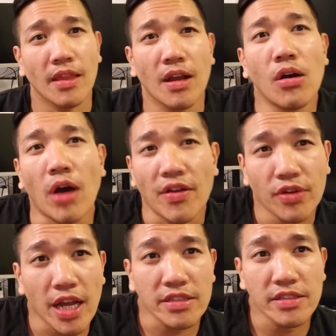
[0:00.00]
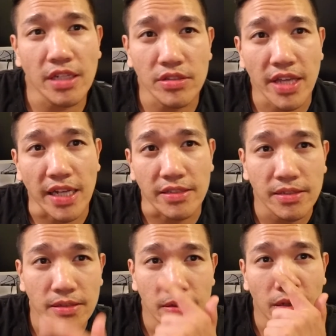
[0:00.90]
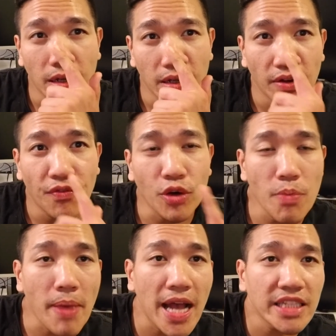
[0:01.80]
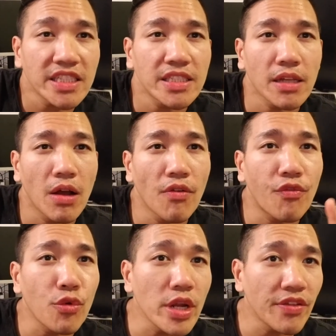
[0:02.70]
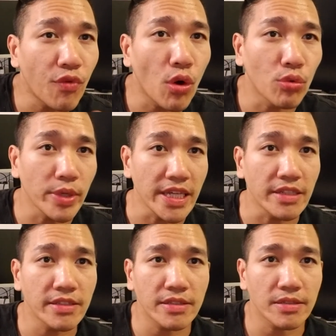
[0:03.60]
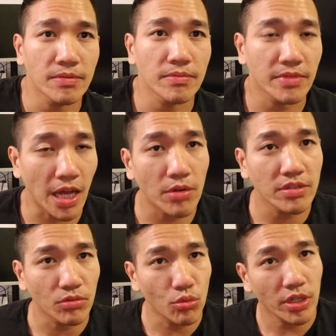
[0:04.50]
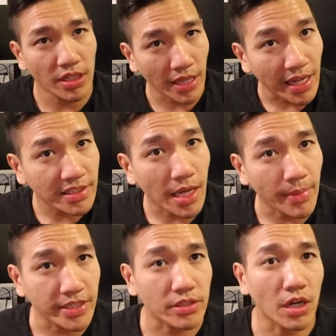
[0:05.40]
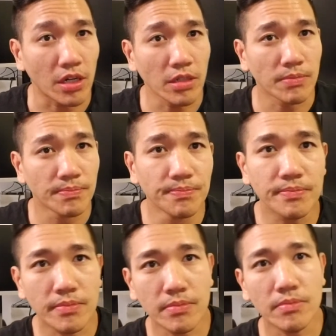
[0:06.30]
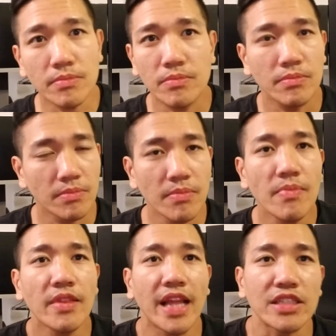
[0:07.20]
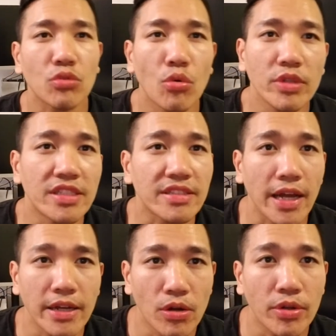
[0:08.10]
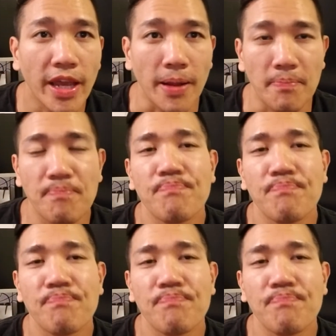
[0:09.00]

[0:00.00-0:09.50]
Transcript: oh, I forgot to tell you guys, for the past three four weeks. That was when the last time I saw her. that's when we decided, okay,